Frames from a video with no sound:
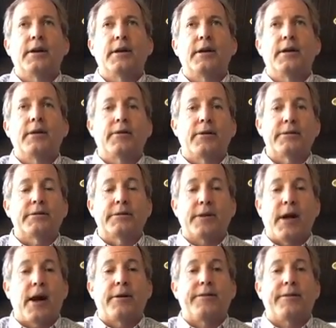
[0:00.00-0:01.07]
There is a
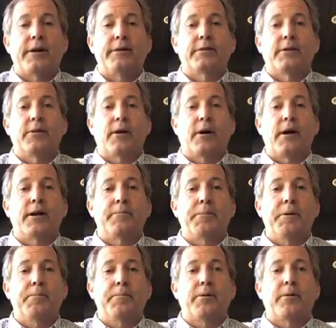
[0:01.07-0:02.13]
sacrifice going on, and
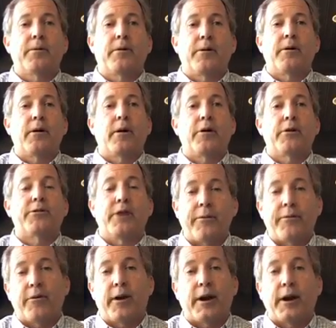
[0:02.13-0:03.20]
people are
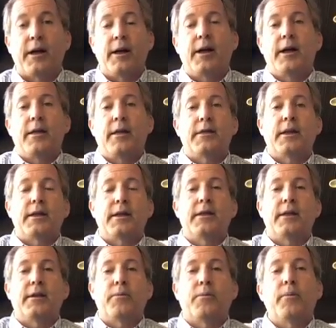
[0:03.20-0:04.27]
suffering that
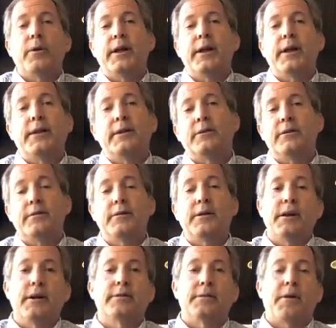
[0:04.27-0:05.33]
really do
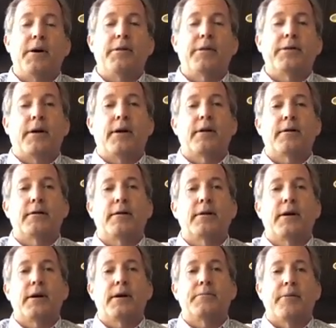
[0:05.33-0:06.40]
need some health care
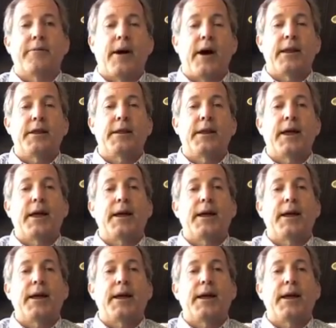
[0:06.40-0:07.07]
provided.